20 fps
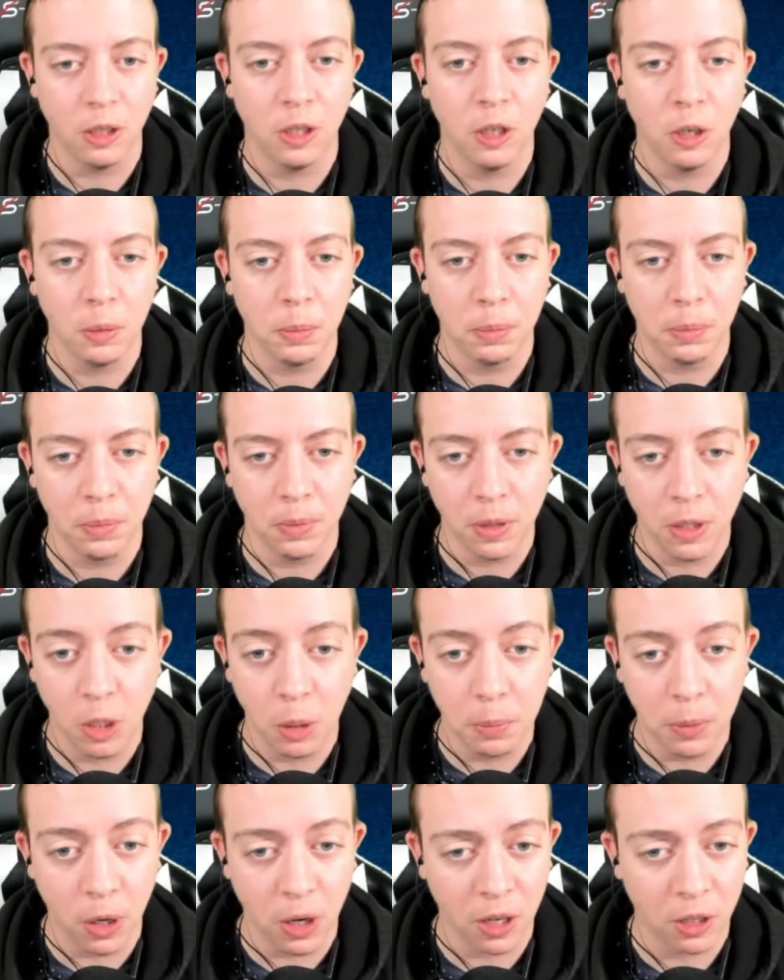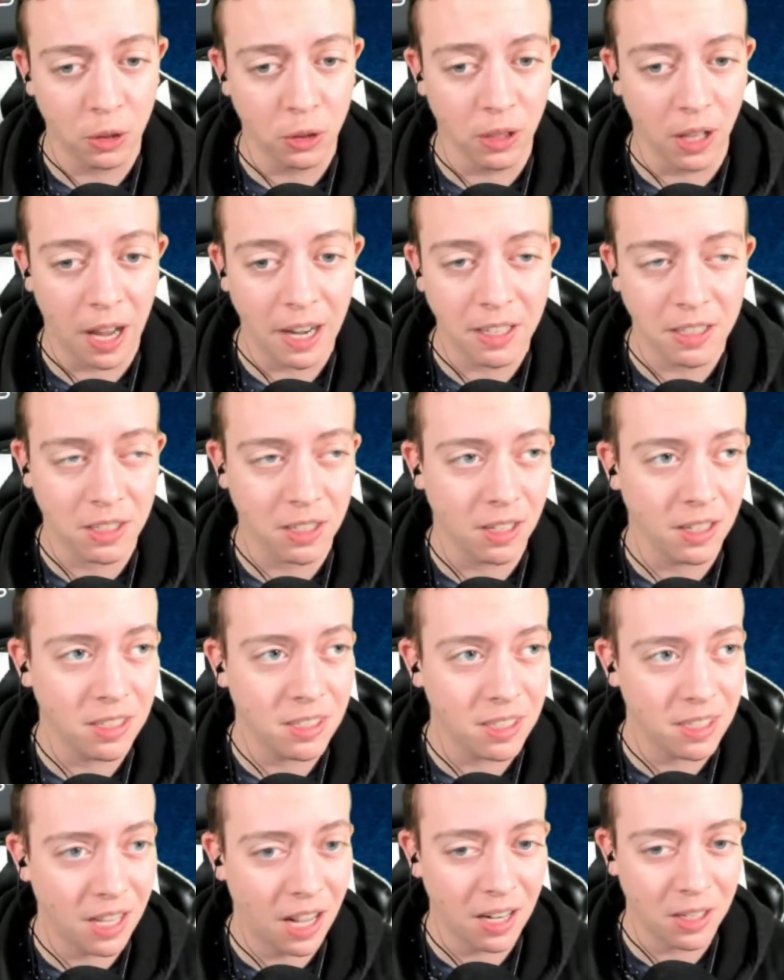
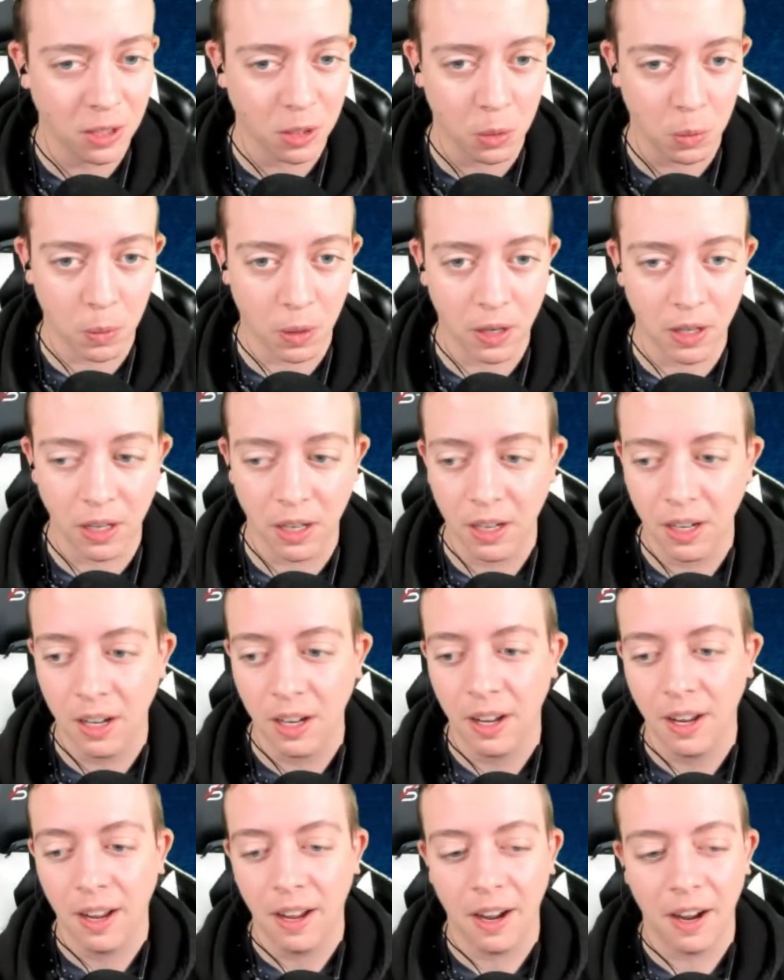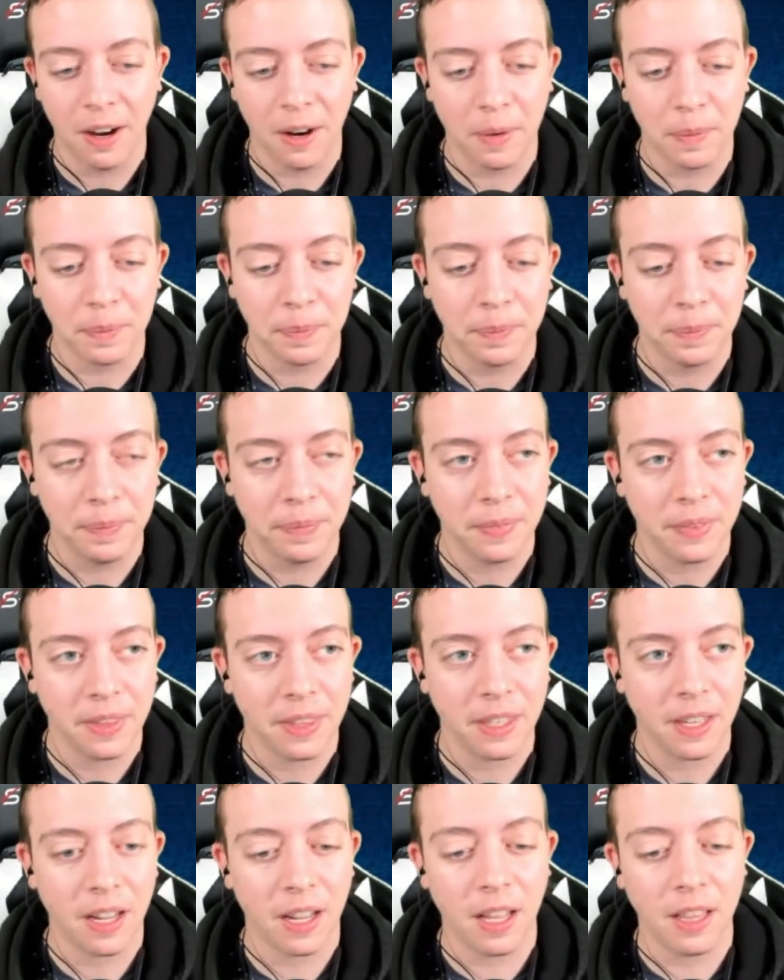pneumonolysis. That is a word. Um,
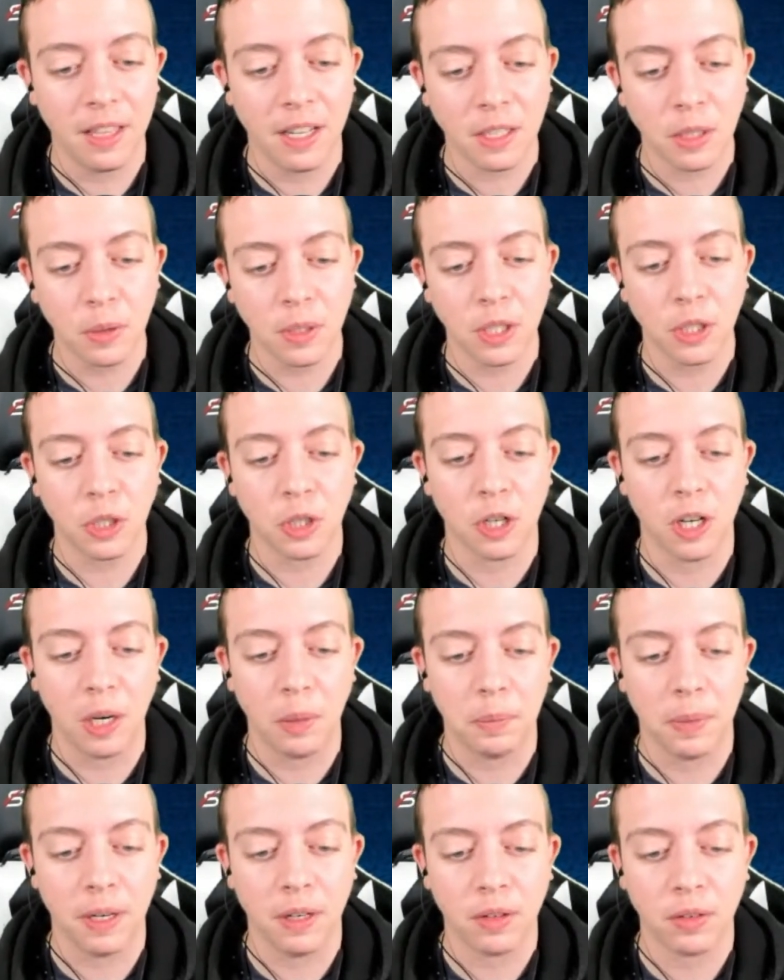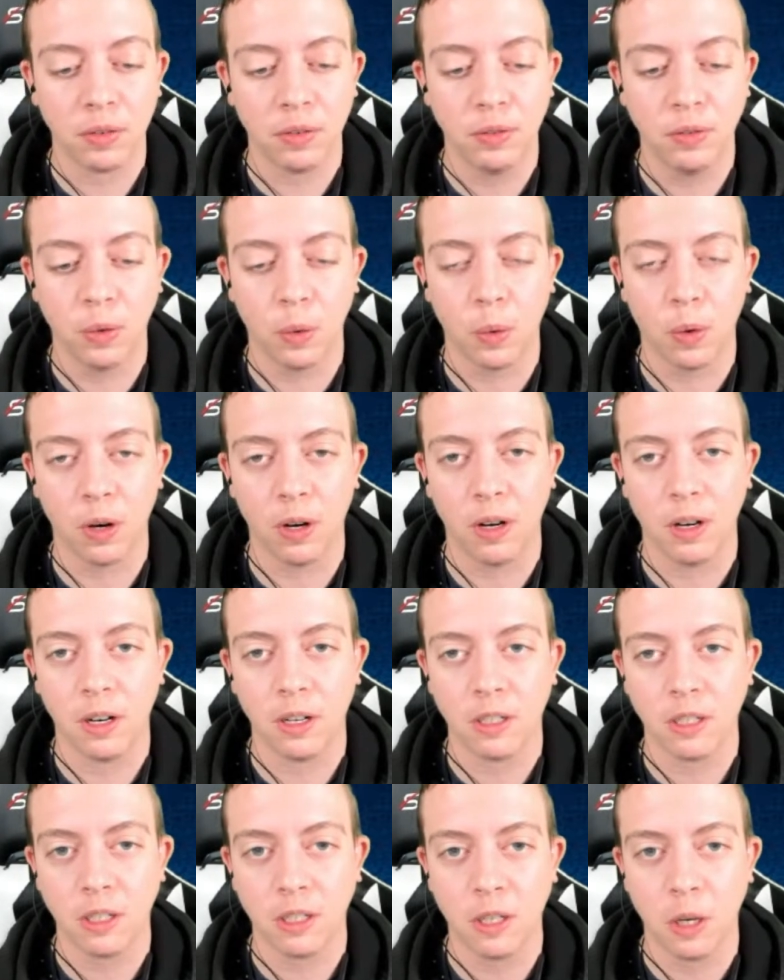and this was a treatment for
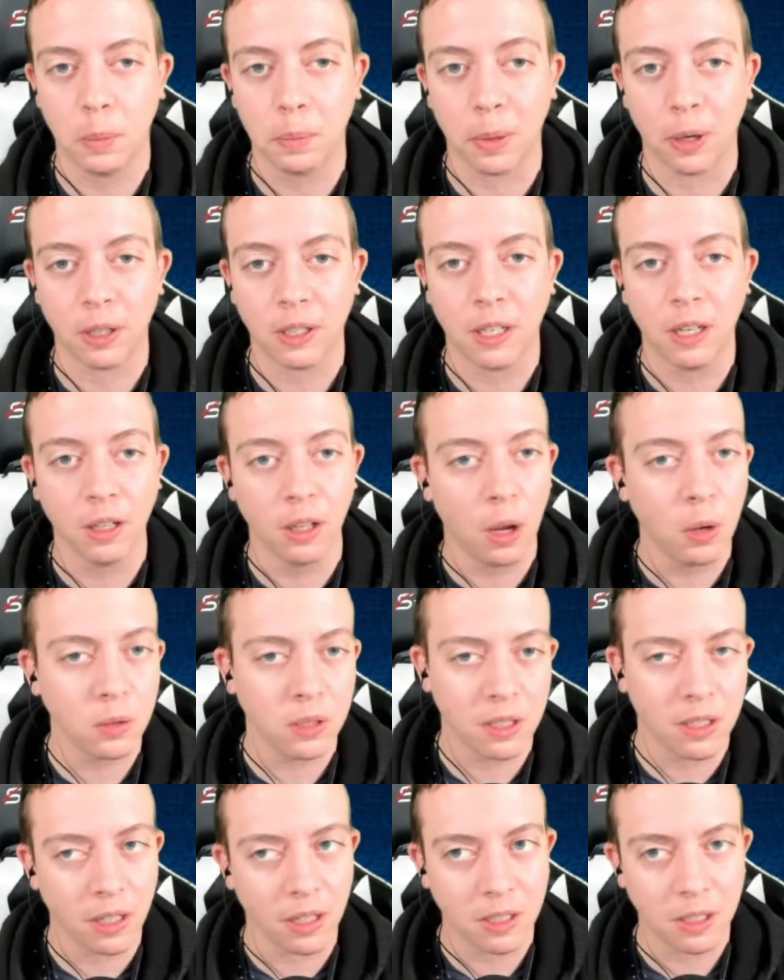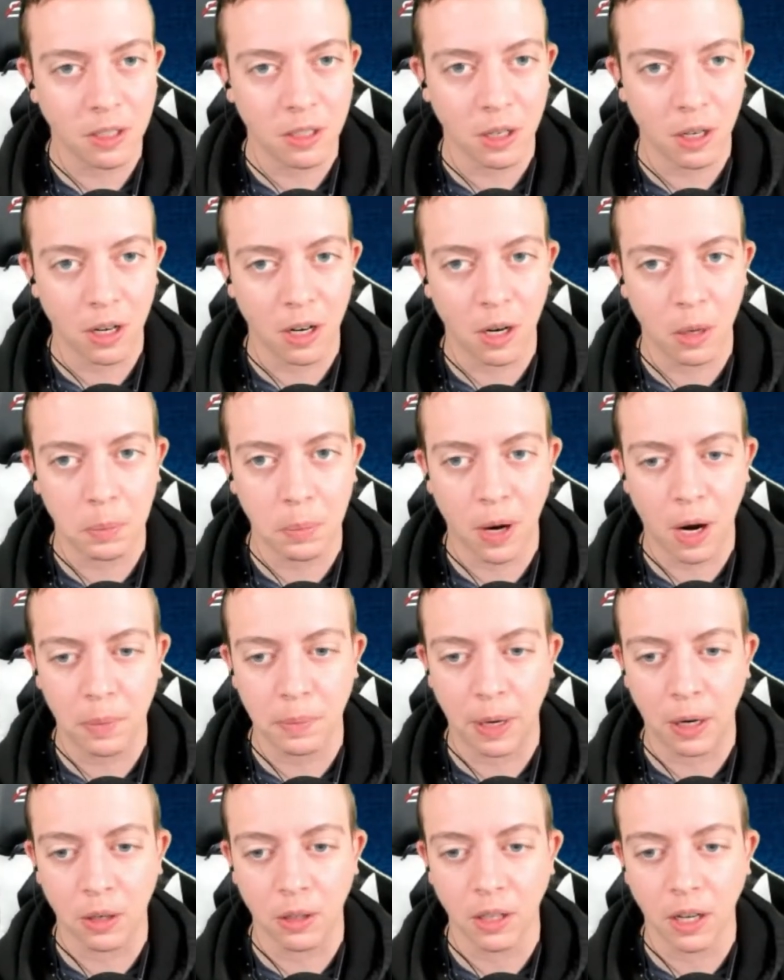tuberculosis uh,
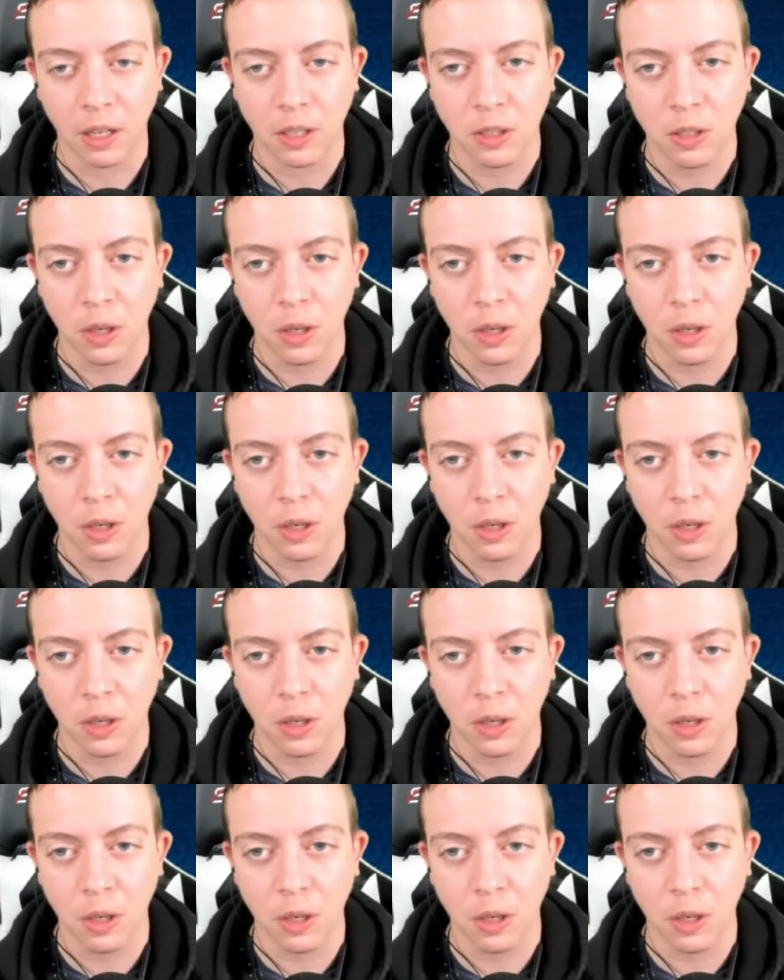primarily.